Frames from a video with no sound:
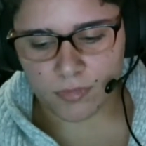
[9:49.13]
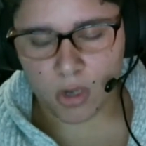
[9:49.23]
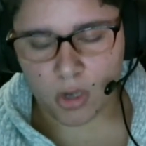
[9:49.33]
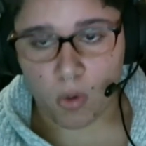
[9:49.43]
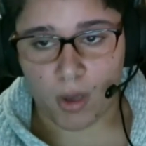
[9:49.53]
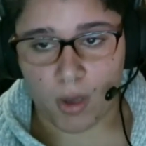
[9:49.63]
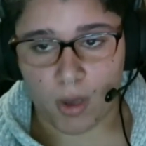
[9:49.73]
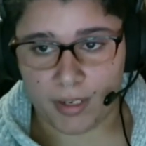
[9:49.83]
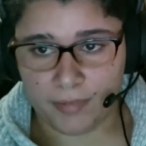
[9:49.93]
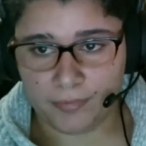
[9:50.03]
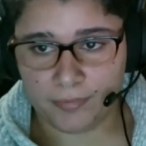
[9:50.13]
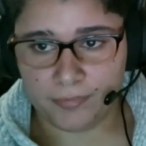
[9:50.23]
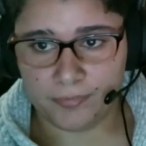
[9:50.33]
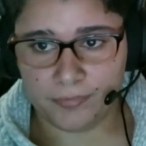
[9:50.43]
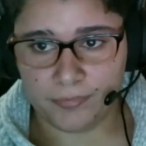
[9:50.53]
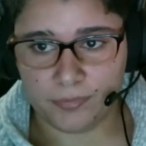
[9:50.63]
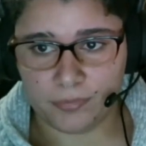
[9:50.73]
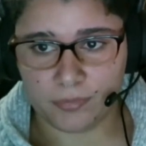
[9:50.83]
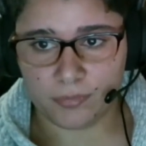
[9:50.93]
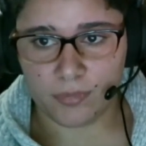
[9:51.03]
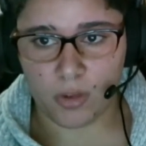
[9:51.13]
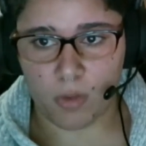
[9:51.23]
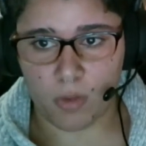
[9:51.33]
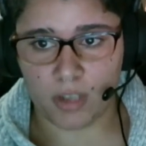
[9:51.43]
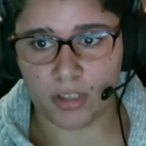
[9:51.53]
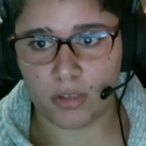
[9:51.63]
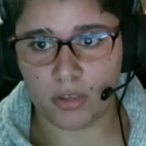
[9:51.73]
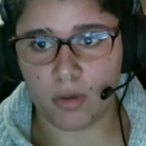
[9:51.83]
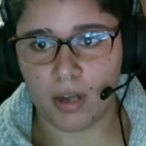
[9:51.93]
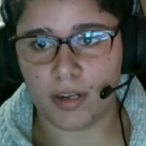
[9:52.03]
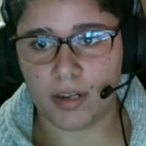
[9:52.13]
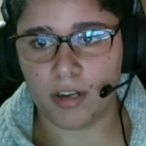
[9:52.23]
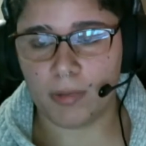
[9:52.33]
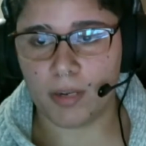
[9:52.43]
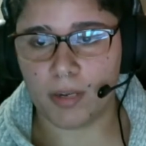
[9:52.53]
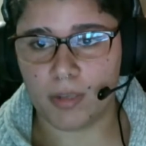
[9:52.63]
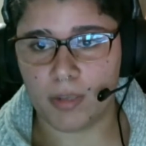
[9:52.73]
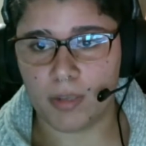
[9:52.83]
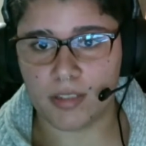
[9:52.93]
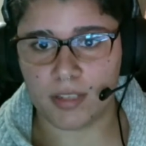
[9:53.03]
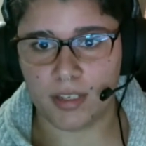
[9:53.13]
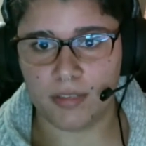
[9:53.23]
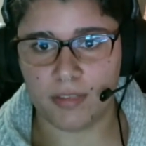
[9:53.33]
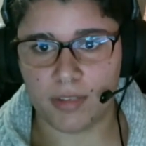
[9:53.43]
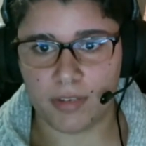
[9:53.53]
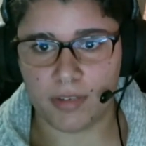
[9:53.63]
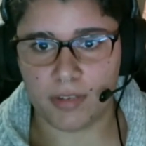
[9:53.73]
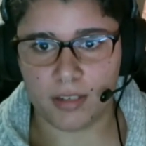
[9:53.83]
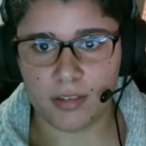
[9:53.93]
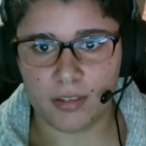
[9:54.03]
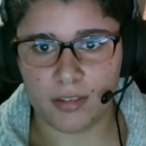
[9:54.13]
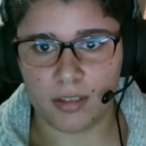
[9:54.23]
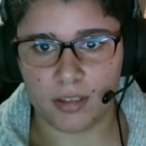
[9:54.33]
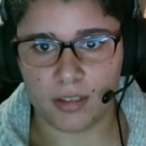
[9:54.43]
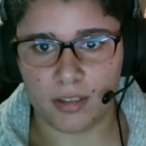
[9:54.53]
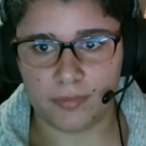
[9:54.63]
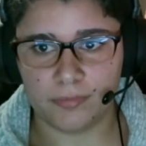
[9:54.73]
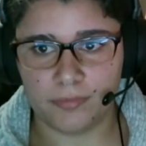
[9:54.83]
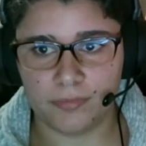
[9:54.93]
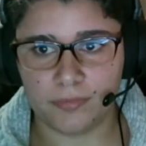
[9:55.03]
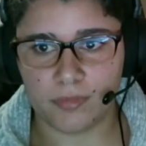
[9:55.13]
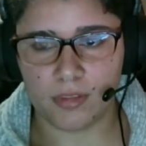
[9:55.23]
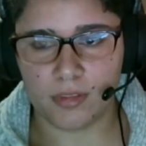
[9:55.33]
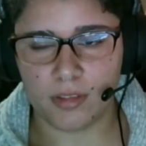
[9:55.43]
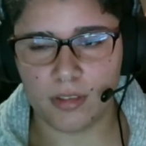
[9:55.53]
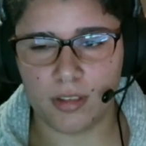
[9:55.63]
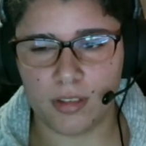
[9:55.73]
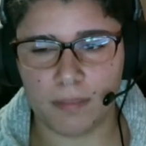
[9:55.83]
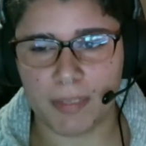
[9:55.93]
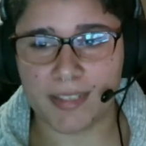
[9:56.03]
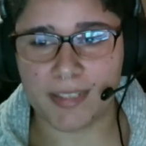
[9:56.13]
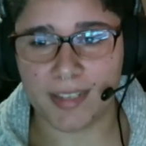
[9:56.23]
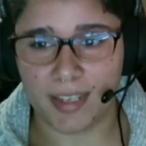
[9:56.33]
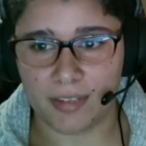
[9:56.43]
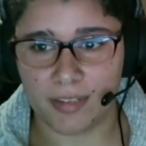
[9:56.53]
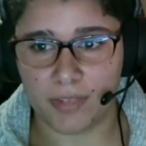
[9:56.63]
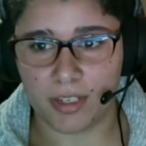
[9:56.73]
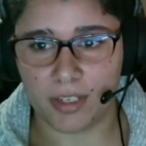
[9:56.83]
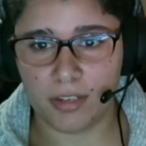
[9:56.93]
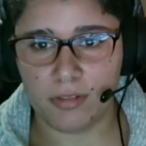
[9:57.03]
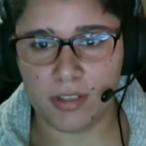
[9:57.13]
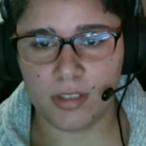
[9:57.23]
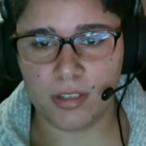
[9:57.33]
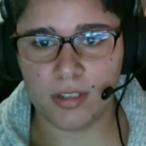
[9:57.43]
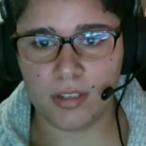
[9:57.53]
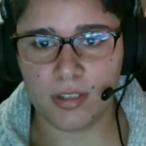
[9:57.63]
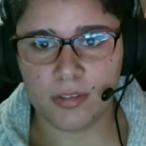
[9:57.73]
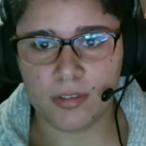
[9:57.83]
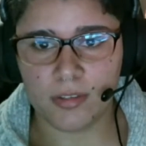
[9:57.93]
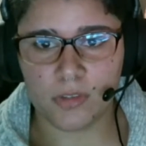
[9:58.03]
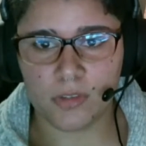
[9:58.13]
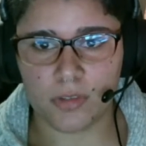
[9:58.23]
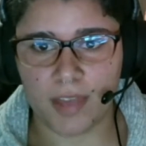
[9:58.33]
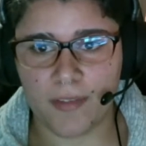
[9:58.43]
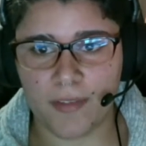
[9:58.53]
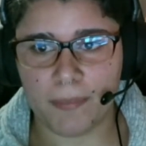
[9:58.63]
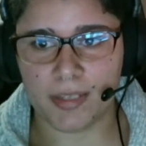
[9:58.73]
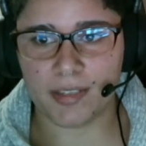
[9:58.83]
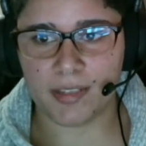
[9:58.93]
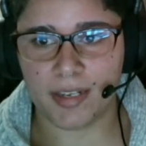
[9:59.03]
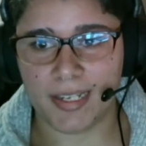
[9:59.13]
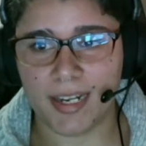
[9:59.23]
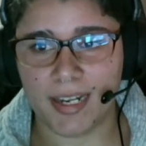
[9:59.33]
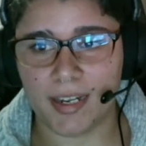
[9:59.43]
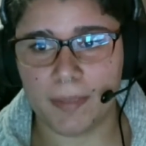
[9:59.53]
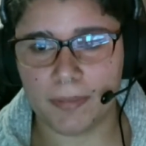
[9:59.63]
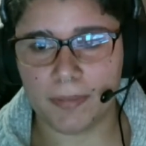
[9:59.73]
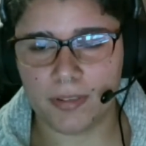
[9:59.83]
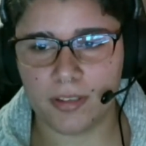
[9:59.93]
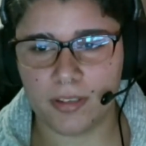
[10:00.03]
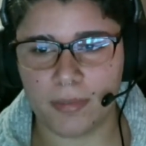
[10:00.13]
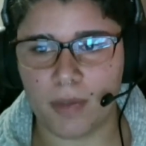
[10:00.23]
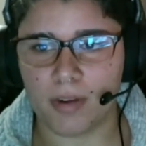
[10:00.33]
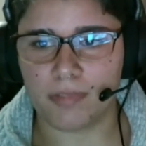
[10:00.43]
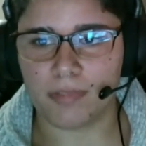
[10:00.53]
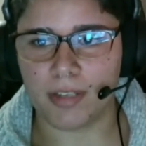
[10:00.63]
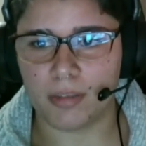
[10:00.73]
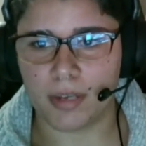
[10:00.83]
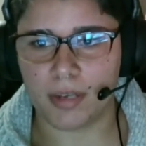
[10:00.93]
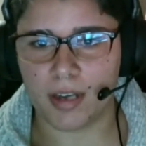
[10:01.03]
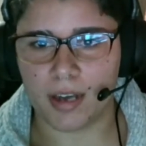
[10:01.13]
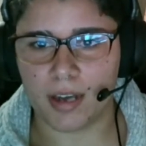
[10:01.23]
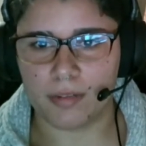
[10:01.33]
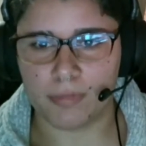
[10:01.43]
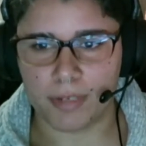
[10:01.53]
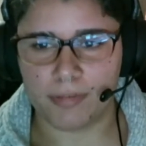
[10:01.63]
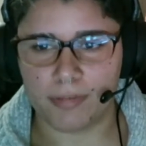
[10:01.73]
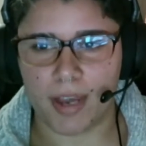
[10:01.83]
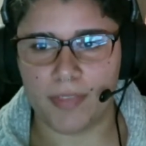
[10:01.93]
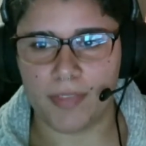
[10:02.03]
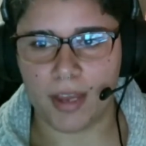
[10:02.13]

Quality. You want good quality. Nobody wants to see a very uh, pixelated video. So if you have a pixelated clip, you might want to find a way on how to refine that